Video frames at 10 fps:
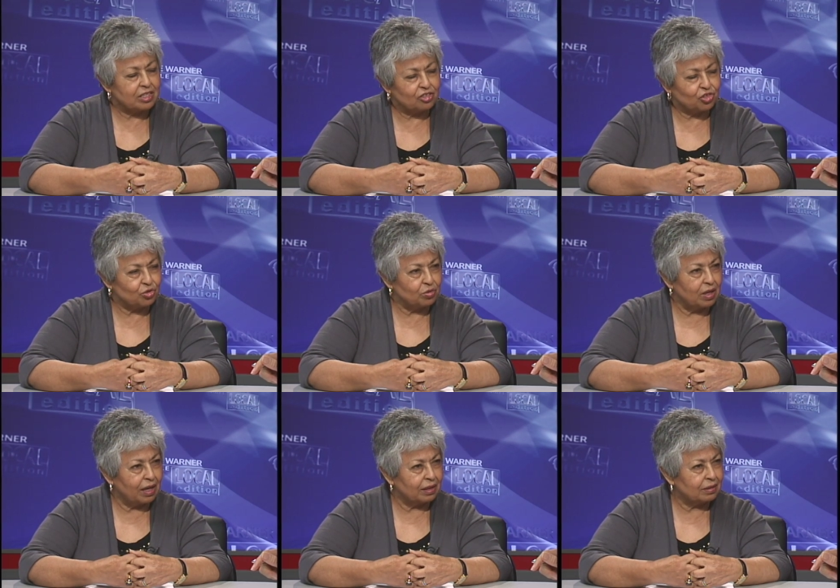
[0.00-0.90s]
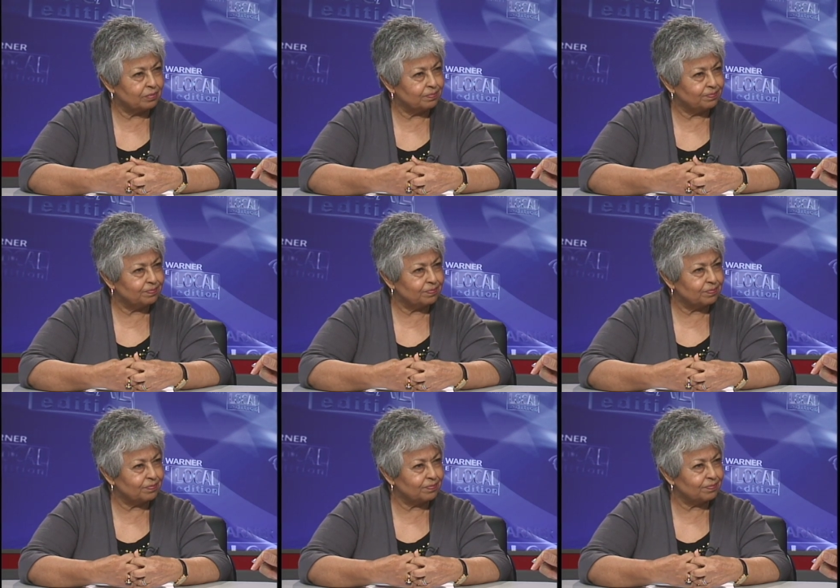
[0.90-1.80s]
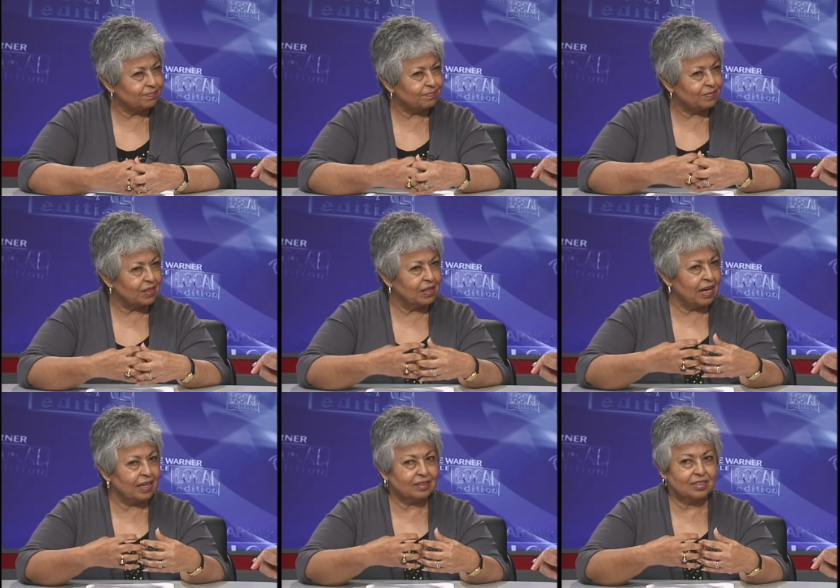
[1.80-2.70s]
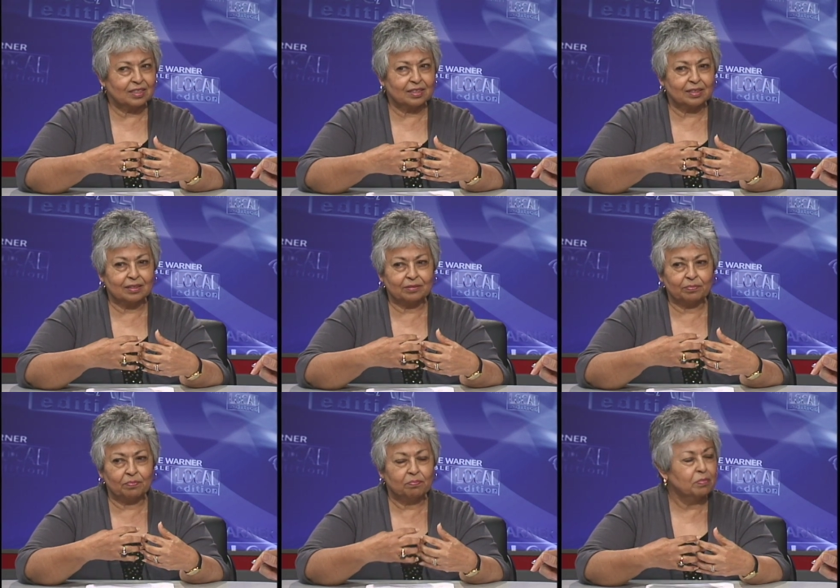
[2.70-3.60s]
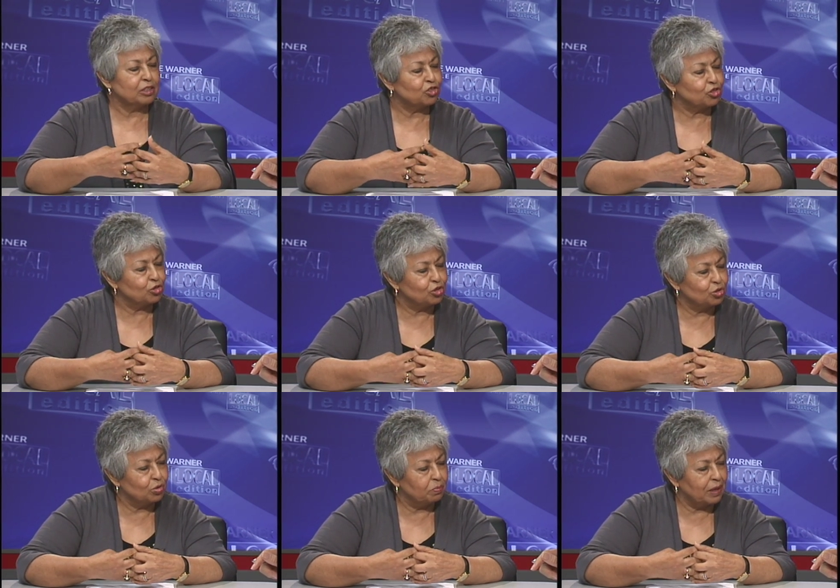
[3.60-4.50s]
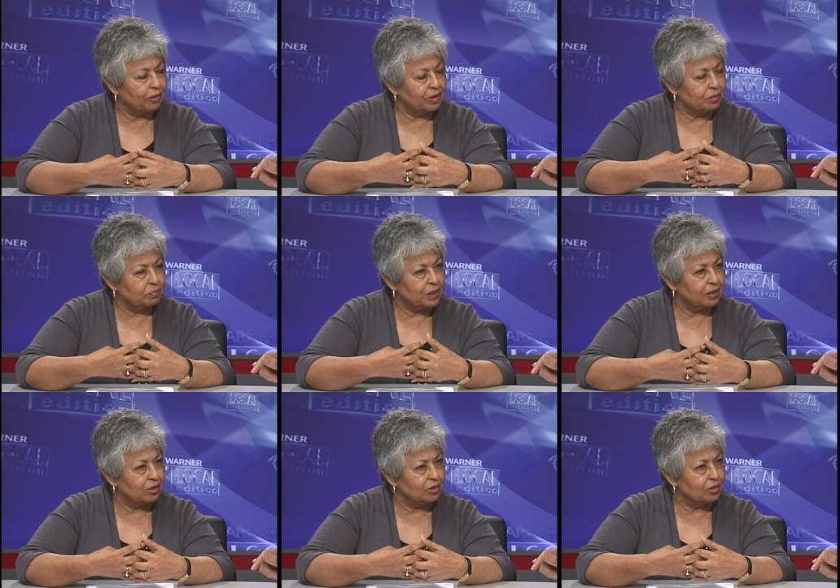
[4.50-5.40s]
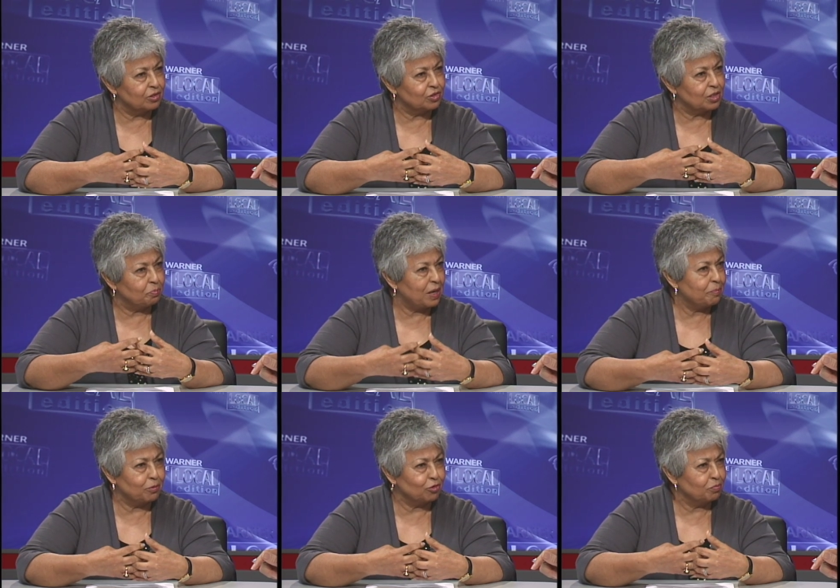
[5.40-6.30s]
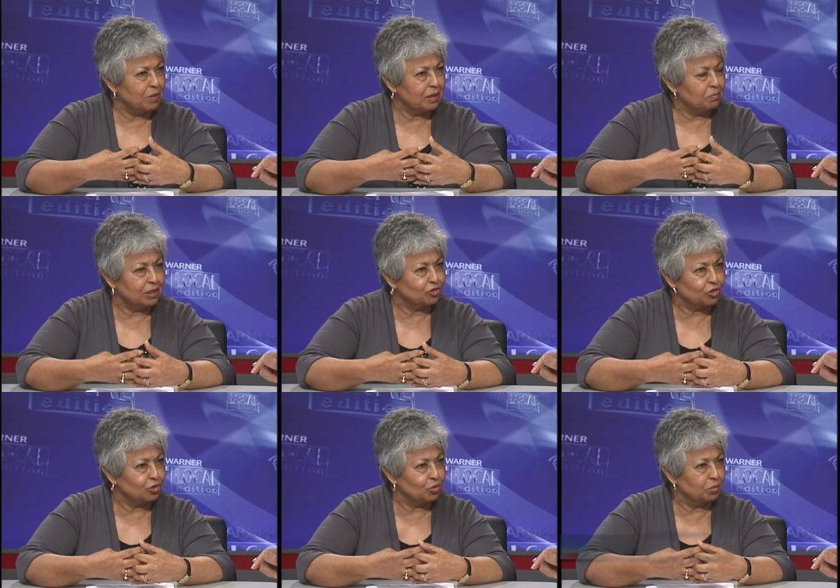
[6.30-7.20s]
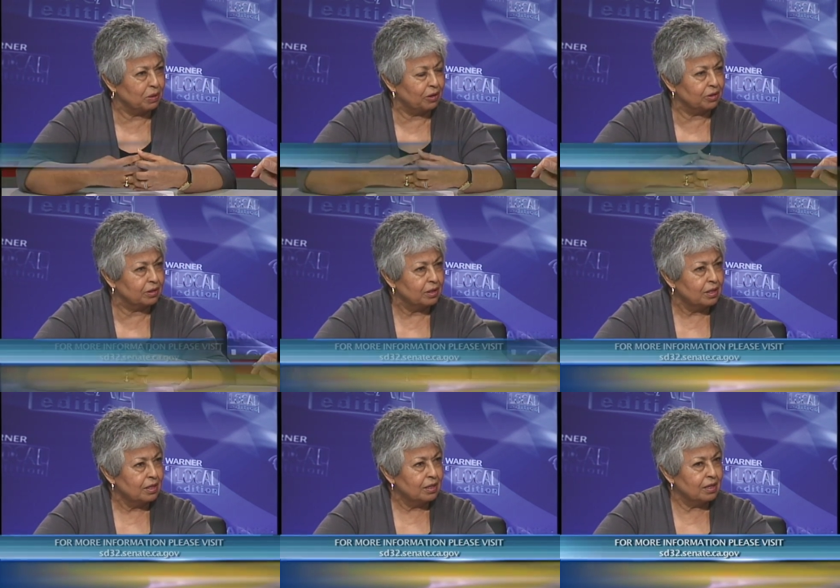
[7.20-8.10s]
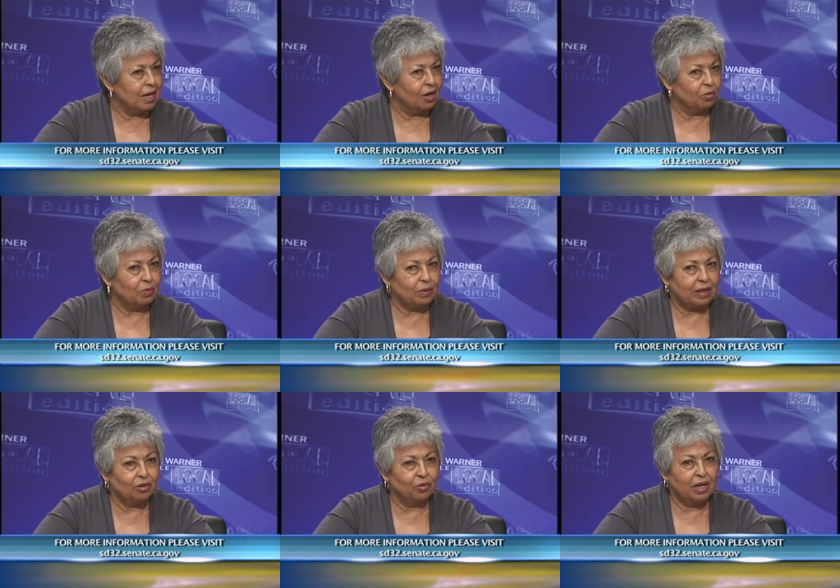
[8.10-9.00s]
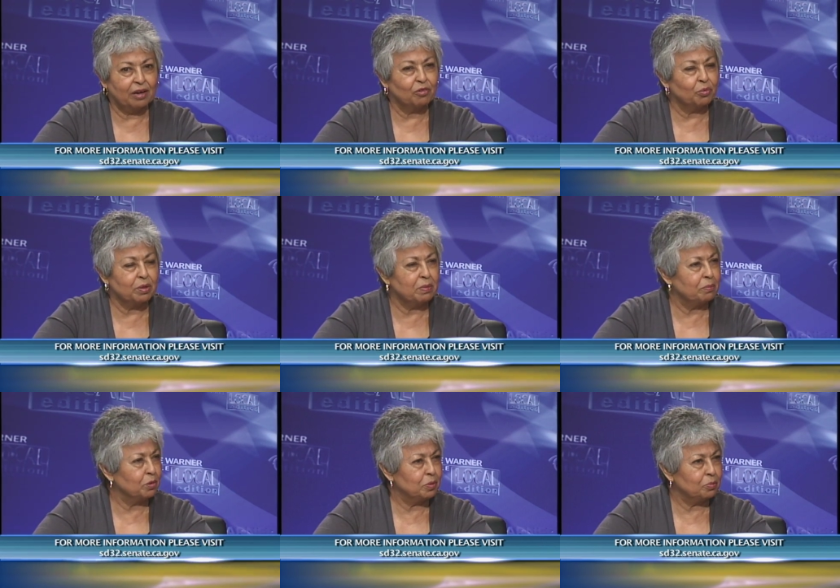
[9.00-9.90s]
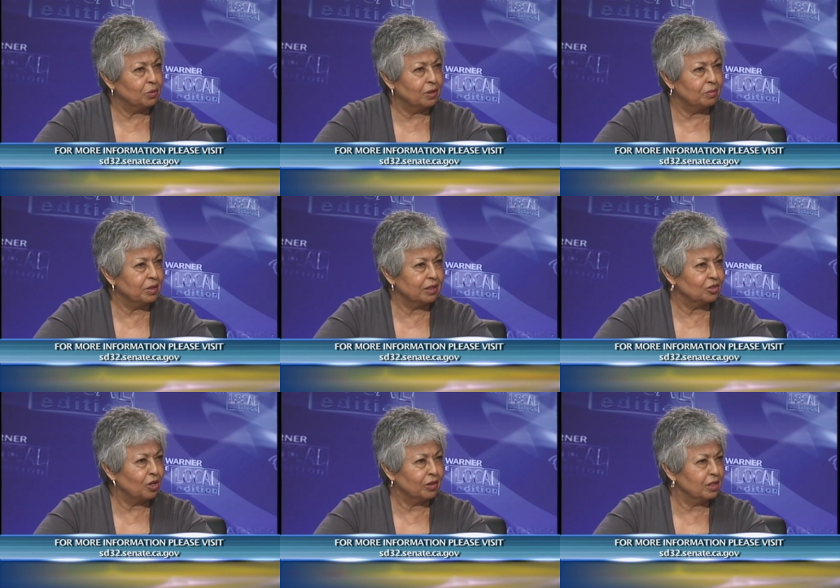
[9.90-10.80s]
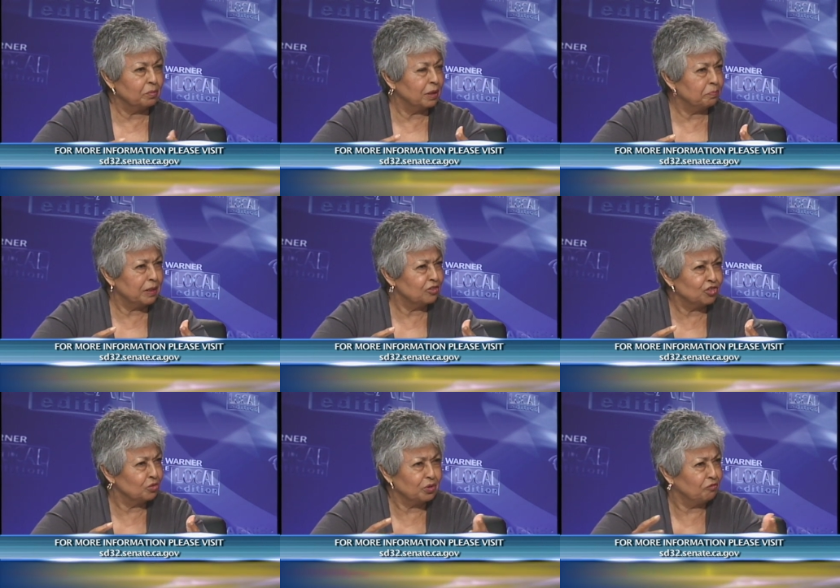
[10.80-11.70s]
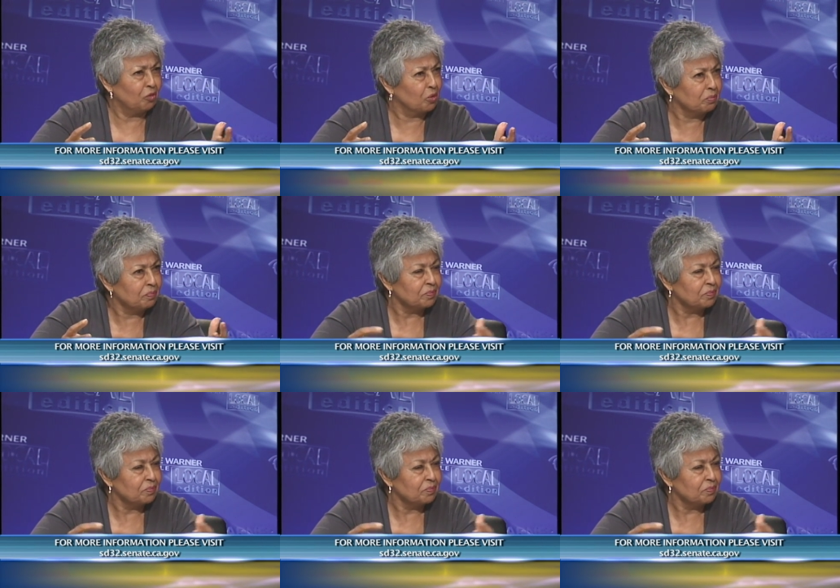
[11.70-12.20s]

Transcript: issue got got uh, much to do about it because the papers made much to do about it. Now, I don't ever remember people coming and talking about pension reform.